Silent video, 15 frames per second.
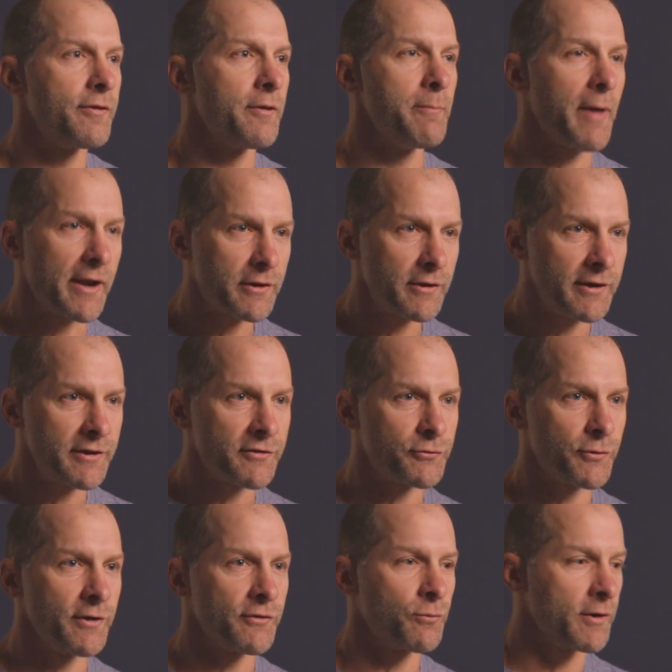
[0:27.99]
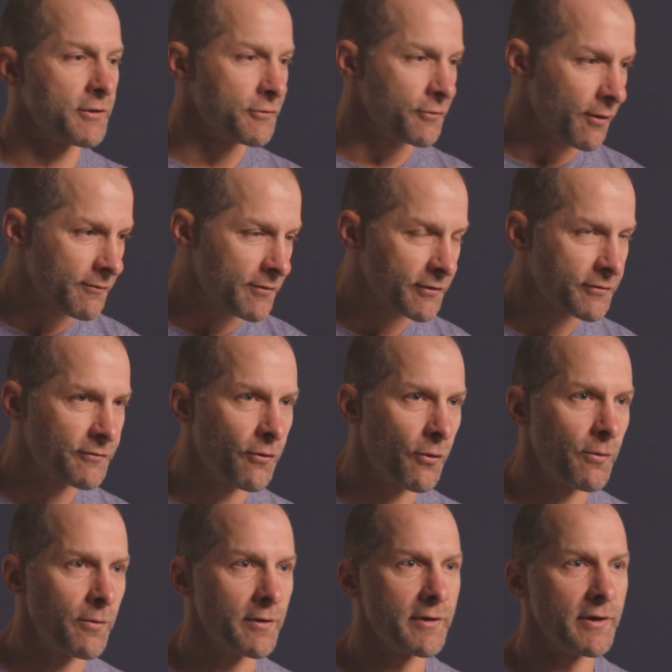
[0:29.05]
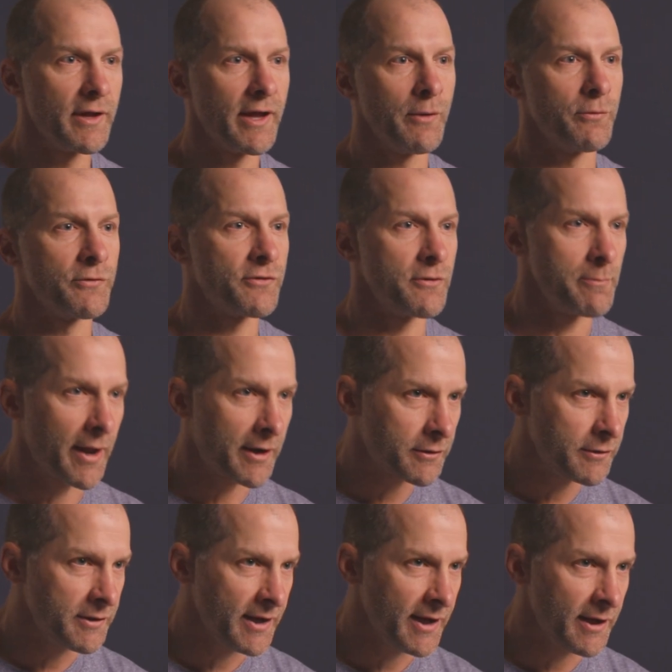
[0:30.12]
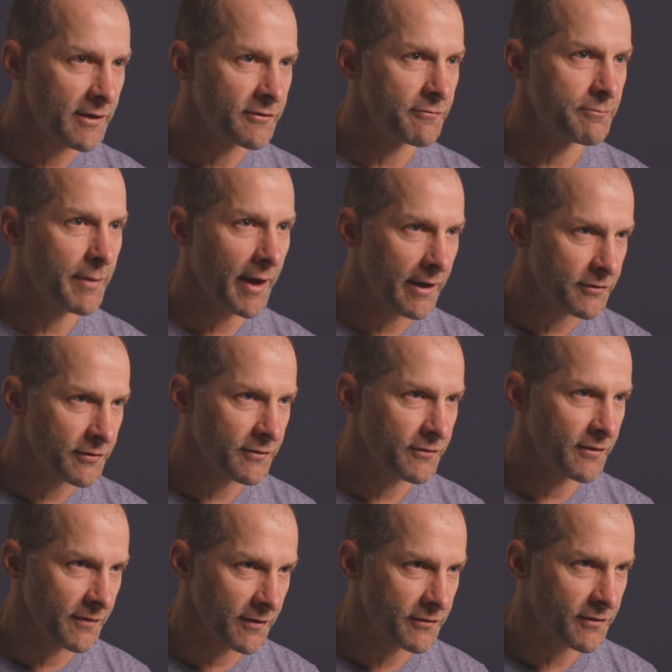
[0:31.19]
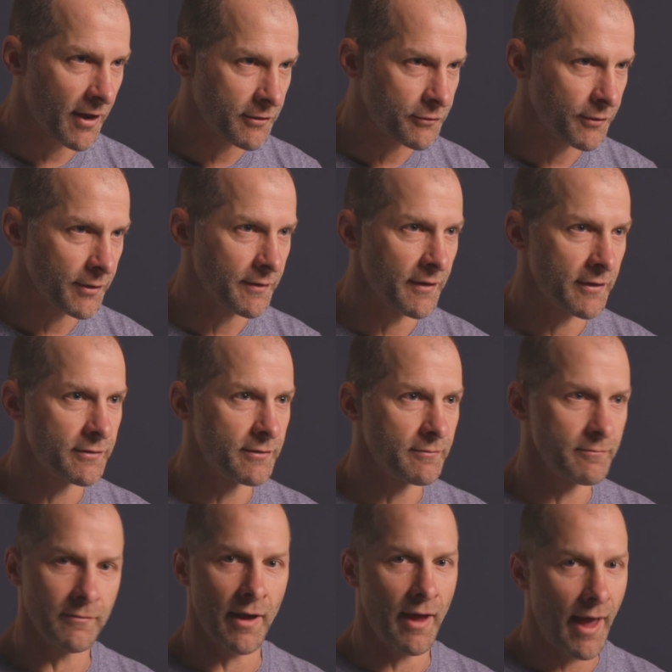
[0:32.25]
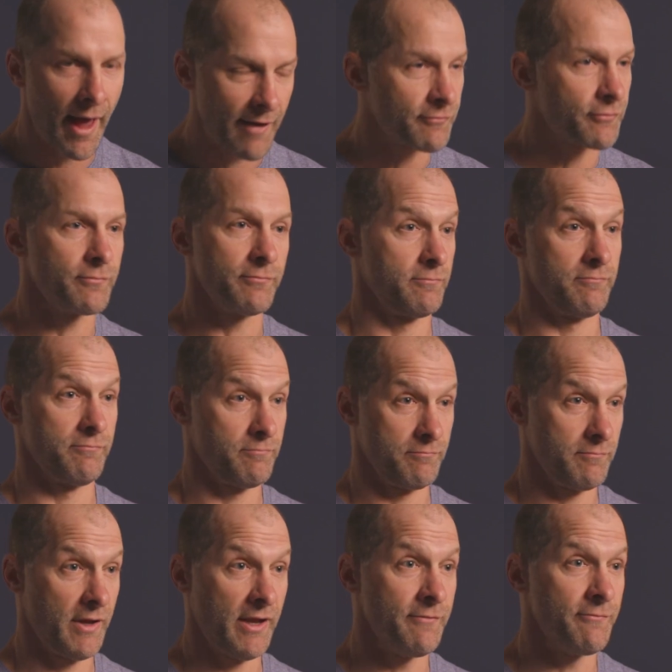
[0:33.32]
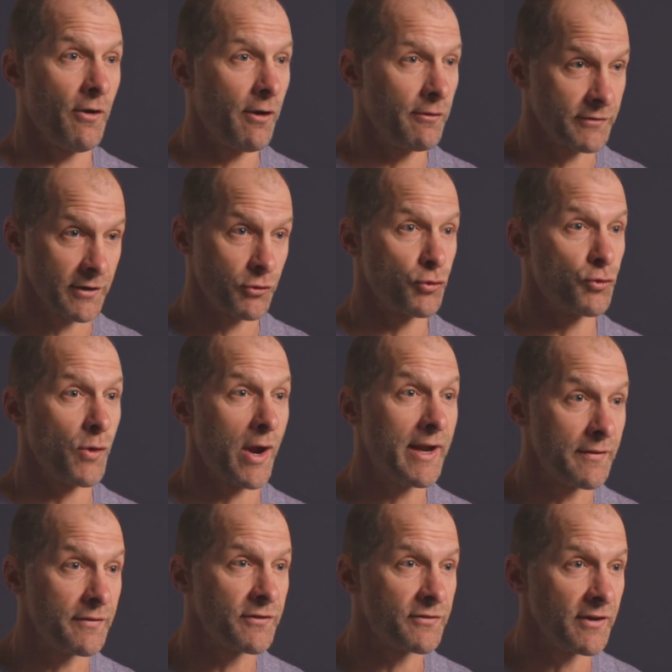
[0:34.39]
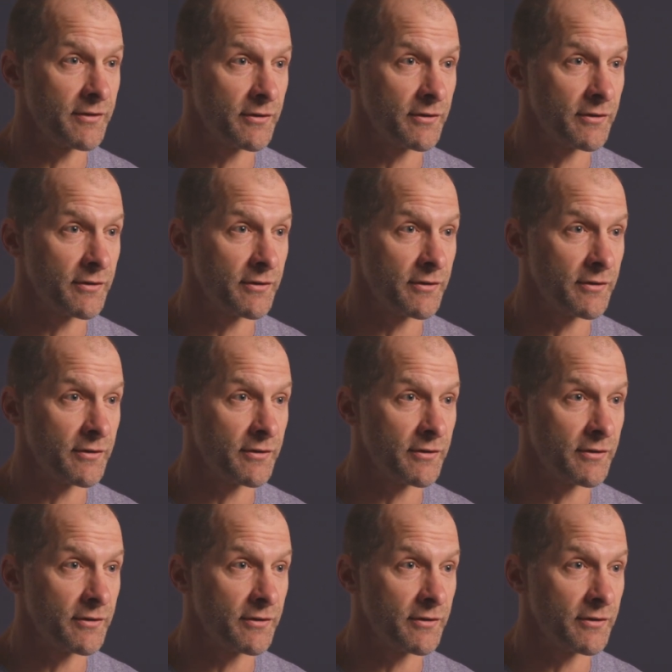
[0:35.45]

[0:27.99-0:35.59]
The medical industry is what drove this forward. It was the medical needs of patients in this country that have evolved and created this